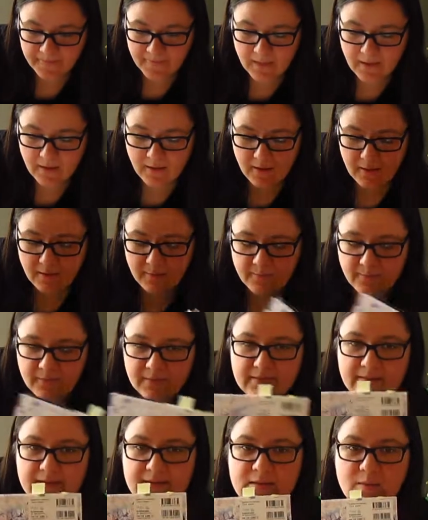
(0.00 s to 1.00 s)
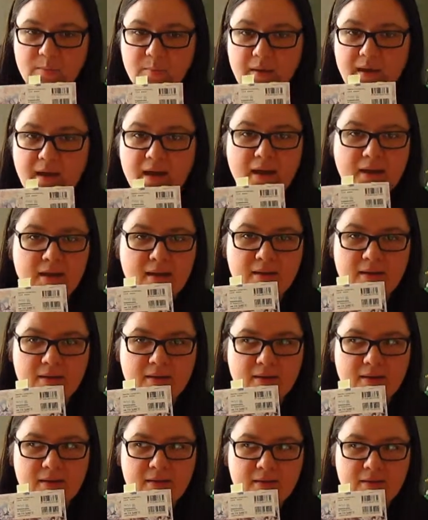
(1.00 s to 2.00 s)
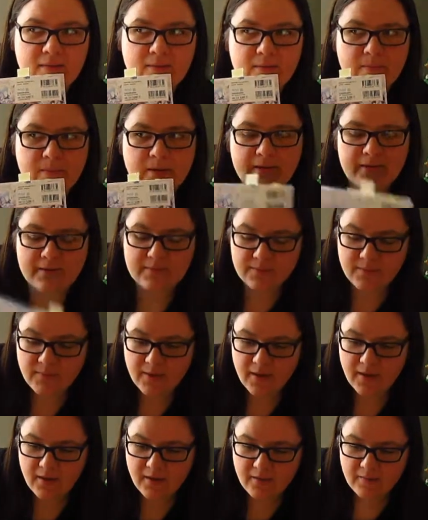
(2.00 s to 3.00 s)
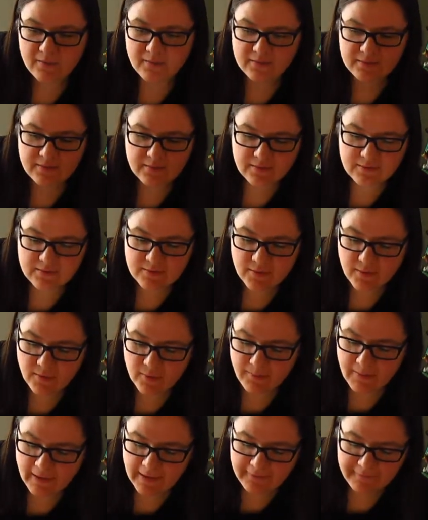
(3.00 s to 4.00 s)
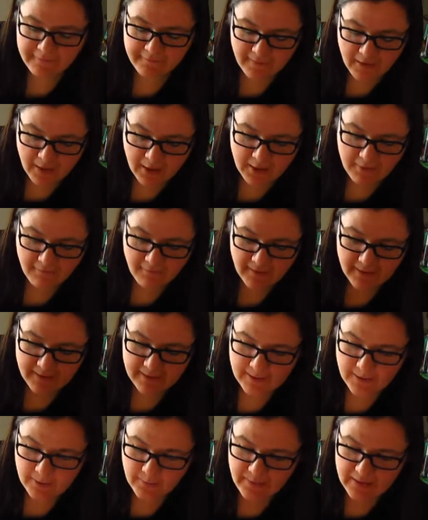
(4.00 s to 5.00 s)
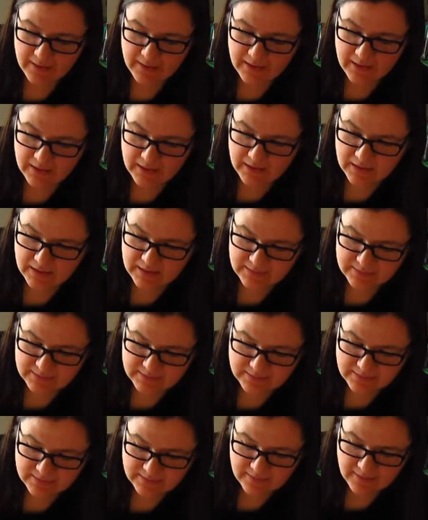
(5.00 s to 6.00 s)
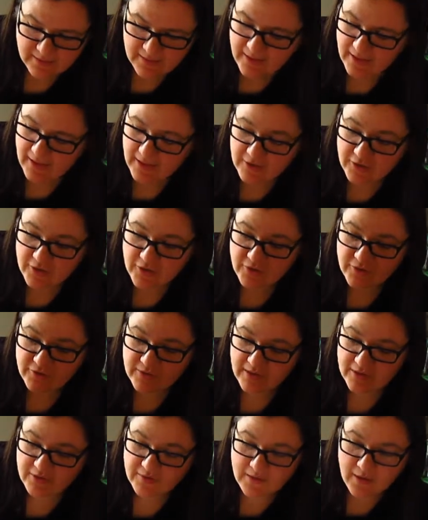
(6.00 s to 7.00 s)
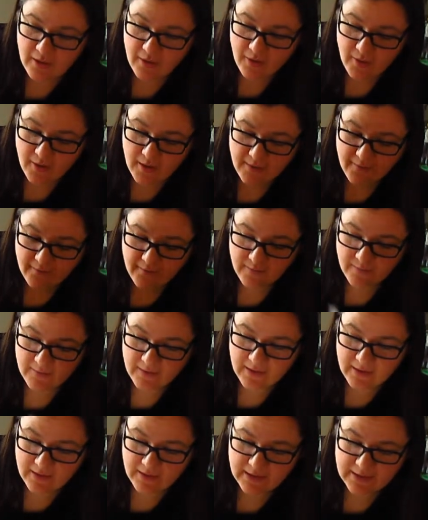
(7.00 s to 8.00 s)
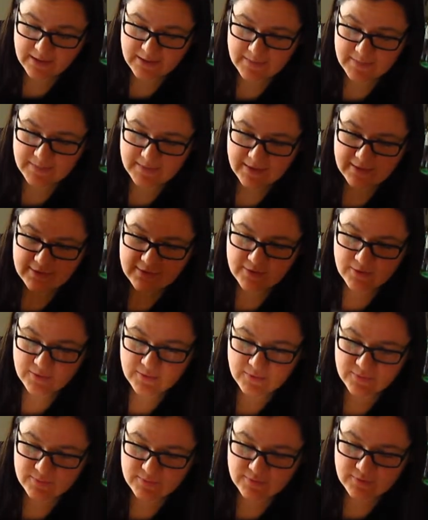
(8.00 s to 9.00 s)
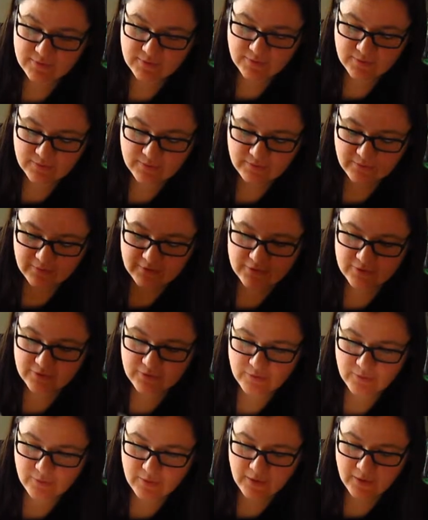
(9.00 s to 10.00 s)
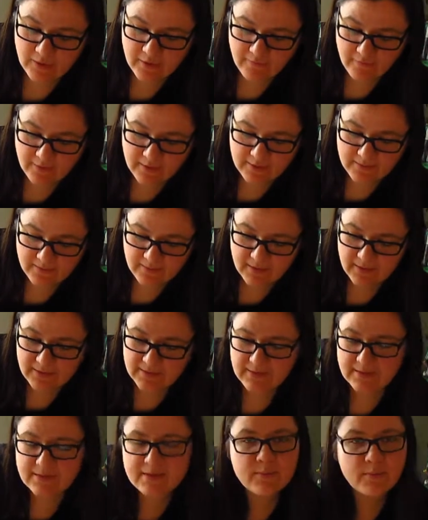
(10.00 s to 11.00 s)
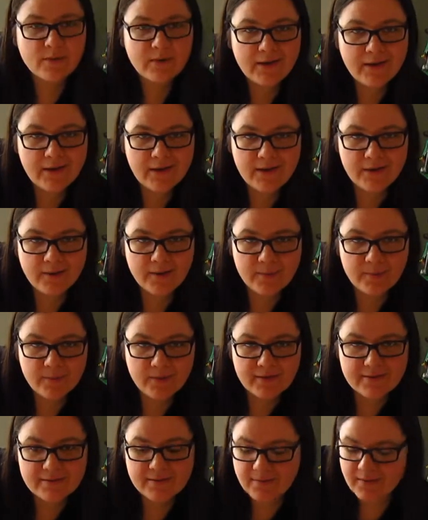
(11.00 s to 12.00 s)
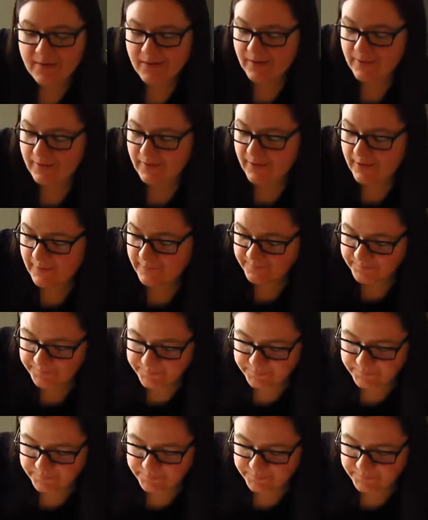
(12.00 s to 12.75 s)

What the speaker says: This is the back. I love the back as well. So let's go to my favorite little piece. There's actually a lot of them that I like, but I don't want to show you all of it because that's the point of getting an art book, is looking at it, right?